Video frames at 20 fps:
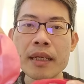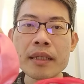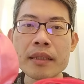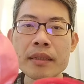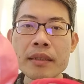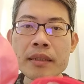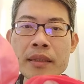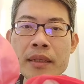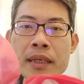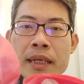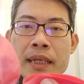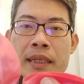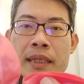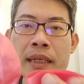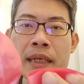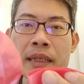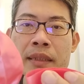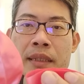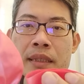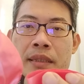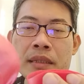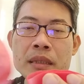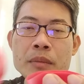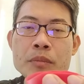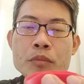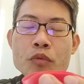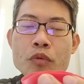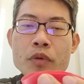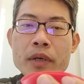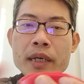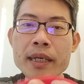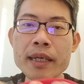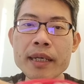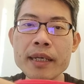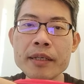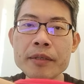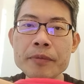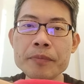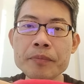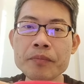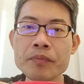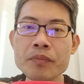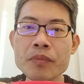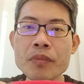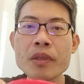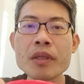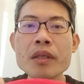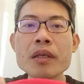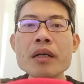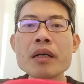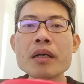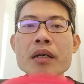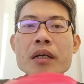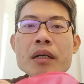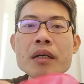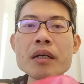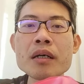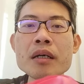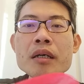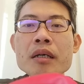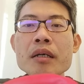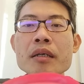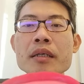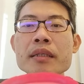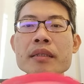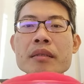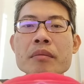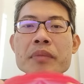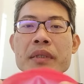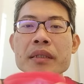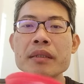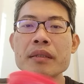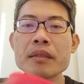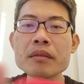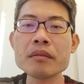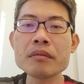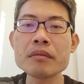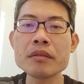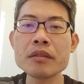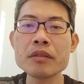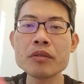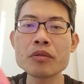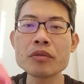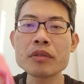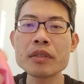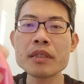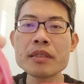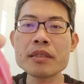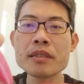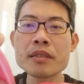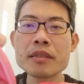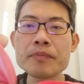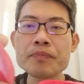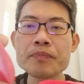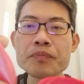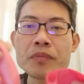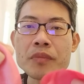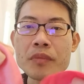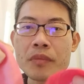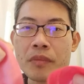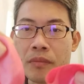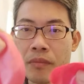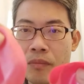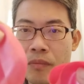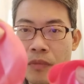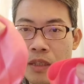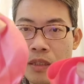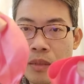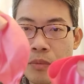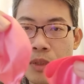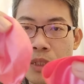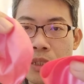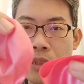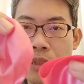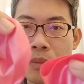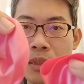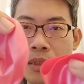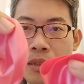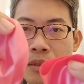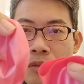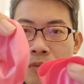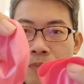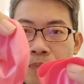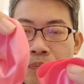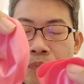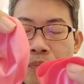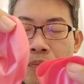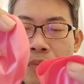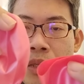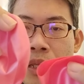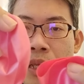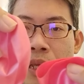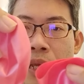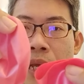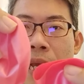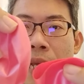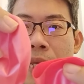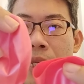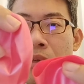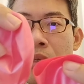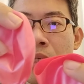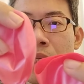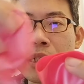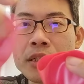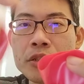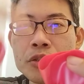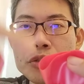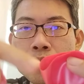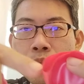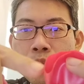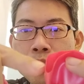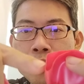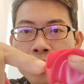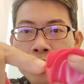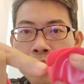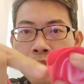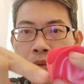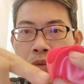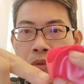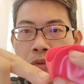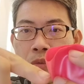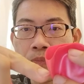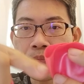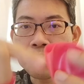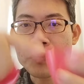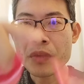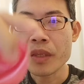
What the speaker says: Here I cut it somewhere in the middle. Notice? Somewhere in the middle. I cannot cut it too low.